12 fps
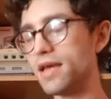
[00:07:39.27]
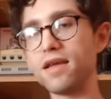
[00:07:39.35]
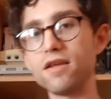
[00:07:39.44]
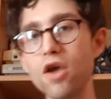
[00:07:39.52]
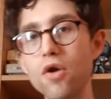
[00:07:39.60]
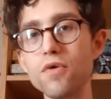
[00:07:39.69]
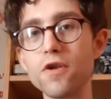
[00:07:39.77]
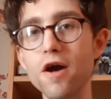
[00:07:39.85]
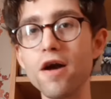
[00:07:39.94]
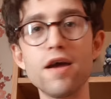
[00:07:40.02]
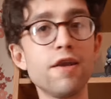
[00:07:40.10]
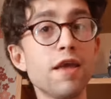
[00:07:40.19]

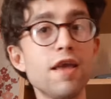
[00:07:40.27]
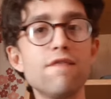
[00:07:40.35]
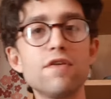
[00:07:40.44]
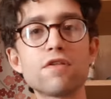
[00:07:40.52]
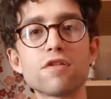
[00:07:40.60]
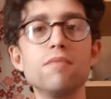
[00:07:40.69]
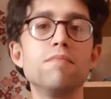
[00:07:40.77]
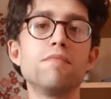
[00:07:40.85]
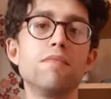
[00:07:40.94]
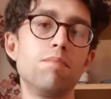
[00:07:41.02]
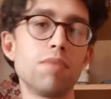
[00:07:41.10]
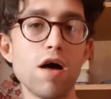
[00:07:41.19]
Yoda, and even
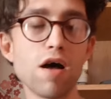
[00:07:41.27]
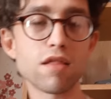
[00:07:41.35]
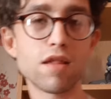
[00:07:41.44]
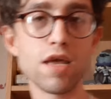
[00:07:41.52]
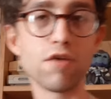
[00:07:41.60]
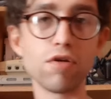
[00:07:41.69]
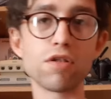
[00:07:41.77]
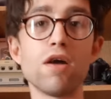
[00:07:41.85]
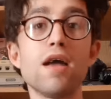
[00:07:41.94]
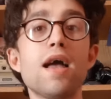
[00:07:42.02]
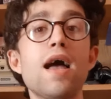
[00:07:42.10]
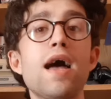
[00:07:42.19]
some blaster heroes
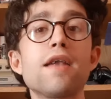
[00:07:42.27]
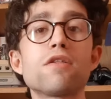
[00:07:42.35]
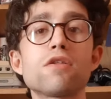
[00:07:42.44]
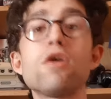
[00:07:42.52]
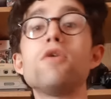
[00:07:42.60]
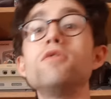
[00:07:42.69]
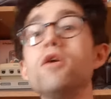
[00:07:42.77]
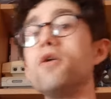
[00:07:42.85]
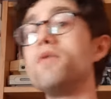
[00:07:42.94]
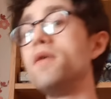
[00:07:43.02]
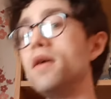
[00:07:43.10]
like Han Solo,